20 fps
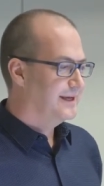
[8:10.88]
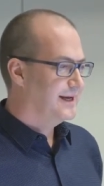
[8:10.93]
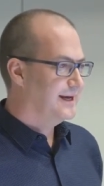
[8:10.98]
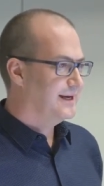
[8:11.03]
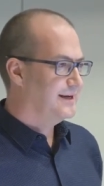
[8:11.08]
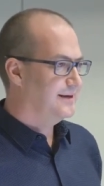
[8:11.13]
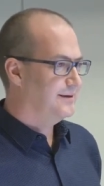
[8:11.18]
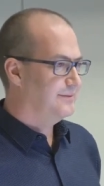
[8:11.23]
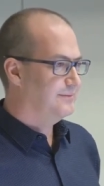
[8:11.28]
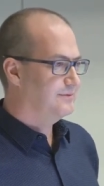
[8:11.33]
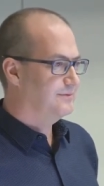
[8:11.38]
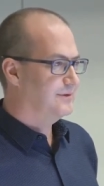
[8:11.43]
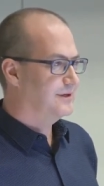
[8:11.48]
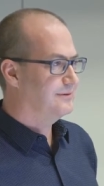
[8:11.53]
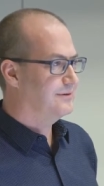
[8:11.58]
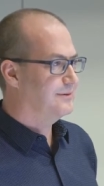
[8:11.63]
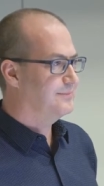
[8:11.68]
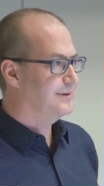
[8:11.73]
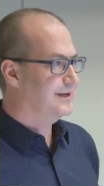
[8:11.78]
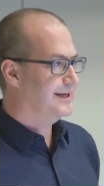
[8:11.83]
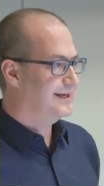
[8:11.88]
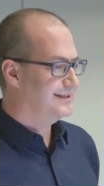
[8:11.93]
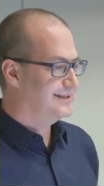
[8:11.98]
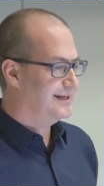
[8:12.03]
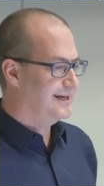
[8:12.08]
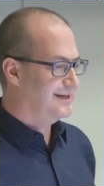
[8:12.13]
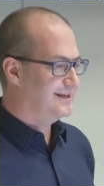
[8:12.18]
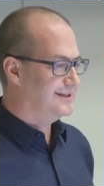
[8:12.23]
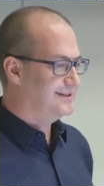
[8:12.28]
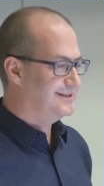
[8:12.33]
um, where we played
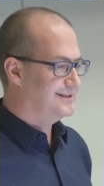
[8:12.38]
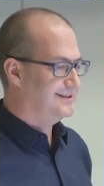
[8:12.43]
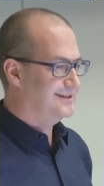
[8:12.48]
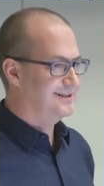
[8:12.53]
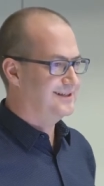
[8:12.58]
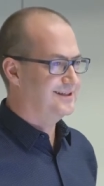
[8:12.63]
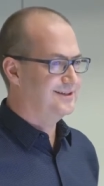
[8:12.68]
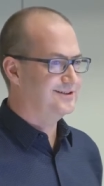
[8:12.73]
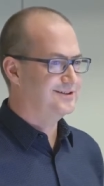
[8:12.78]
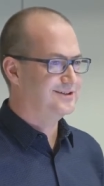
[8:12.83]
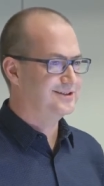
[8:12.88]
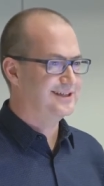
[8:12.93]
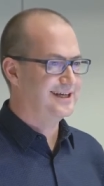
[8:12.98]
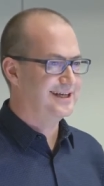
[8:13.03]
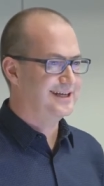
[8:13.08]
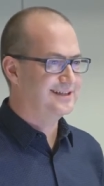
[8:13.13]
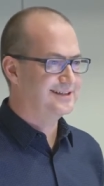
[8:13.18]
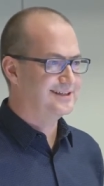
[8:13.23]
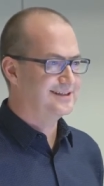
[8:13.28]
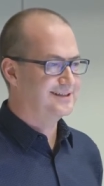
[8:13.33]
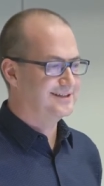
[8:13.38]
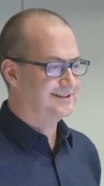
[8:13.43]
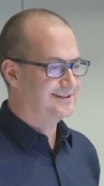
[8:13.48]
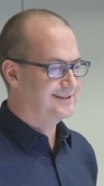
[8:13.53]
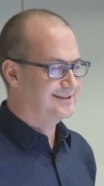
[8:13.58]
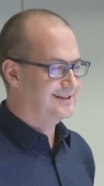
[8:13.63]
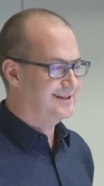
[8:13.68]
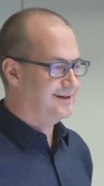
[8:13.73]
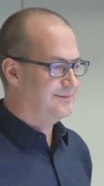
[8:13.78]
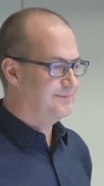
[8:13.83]
tennis at the local tennis
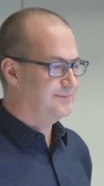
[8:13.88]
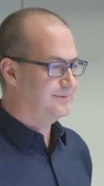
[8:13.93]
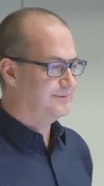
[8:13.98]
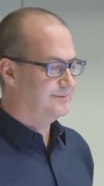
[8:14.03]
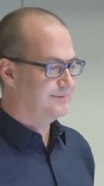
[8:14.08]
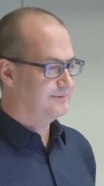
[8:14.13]
club,